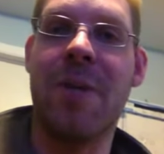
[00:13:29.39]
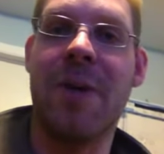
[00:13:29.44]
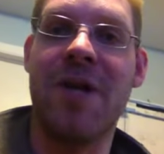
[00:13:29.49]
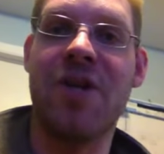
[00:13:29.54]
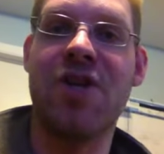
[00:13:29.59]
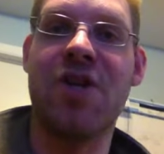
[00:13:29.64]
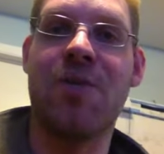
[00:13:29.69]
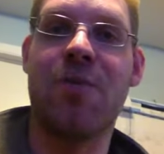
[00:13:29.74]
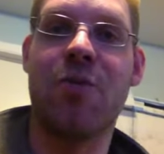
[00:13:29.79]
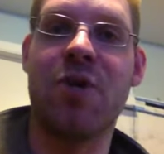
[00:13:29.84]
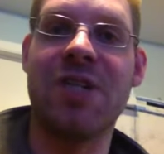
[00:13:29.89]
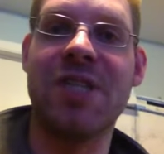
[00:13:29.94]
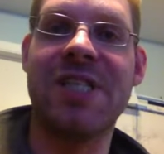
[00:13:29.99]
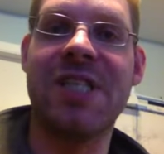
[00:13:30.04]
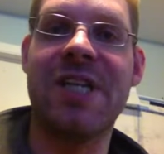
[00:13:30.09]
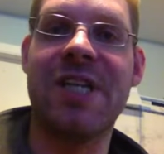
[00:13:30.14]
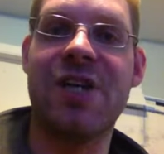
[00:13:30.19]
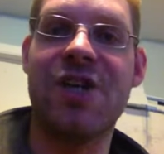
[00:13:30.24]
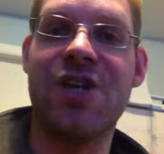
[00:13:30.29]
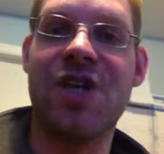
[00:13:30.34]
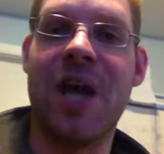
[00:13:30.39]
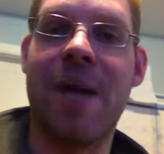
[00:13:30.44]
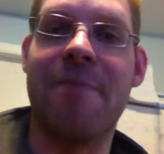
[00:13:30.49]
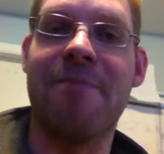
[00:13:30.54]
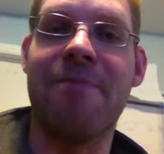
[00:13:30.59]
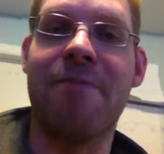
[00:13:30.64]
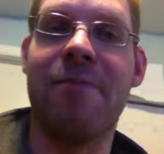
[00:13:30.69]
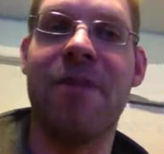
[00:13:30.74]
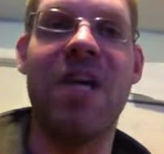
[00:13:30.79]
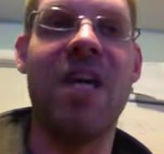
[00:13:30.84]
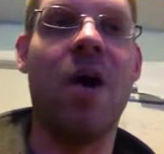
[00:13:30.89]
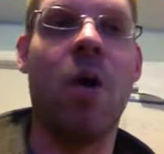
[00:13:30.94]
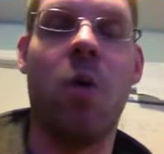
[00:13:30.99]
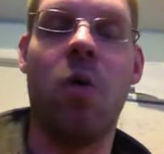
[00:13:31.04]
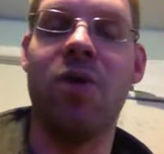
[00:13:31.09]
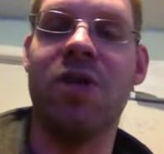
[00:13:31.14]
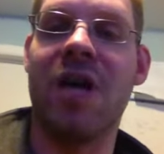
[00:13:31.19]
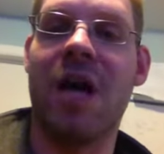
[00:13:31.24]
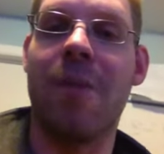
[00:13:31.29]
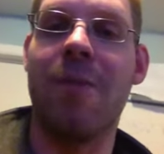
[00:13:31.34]
much in pristine shape the
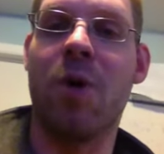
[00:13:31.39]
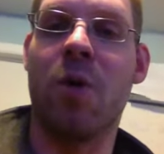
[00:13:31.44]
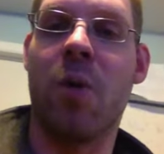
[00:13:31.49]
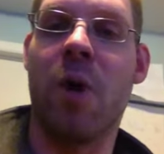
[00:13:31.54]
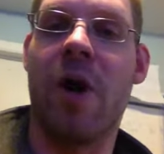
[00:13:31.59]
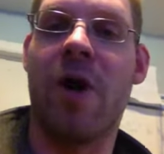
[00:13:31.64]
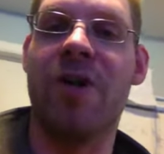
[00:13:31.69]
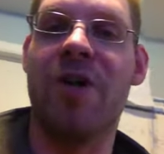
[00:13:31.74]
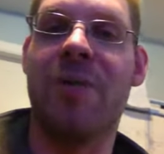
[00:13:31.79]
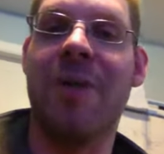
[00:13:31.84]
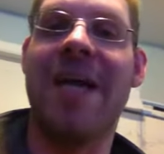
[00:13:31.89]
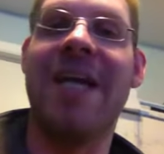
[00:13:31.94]
whole time you're wearing them,